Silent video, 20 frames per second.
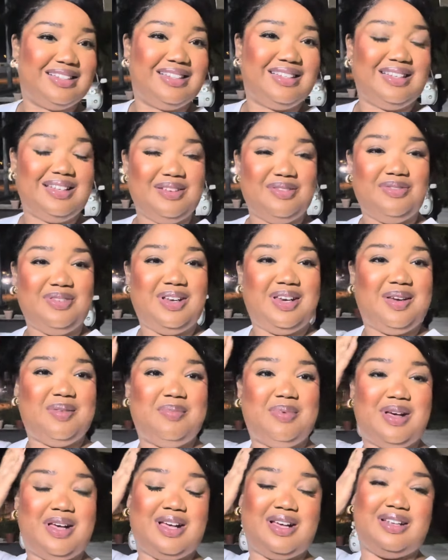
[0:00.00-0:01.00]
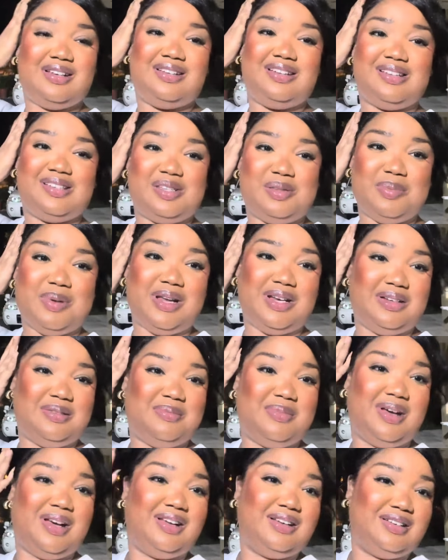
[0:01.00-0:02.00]
You feel feeling bad, you're smelling
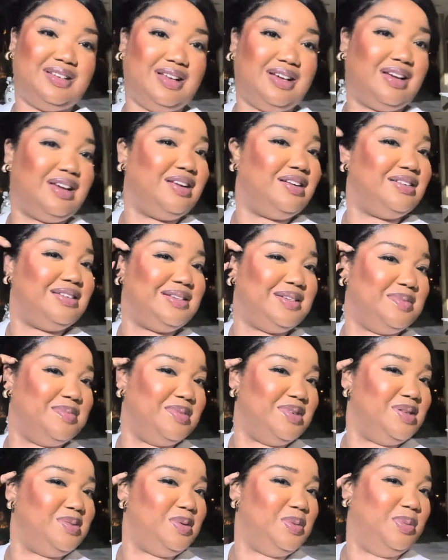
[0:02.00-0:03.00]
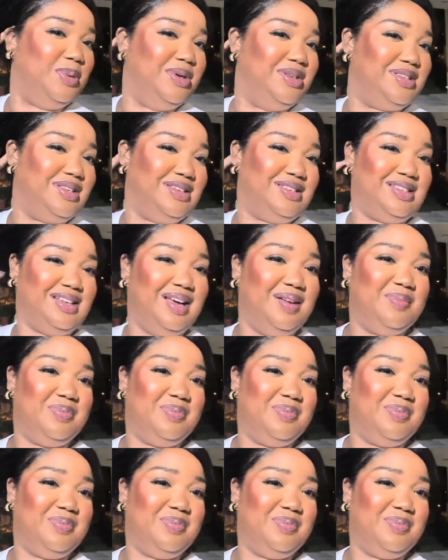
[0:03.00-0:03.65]
bad. That kind of shit. You used to say in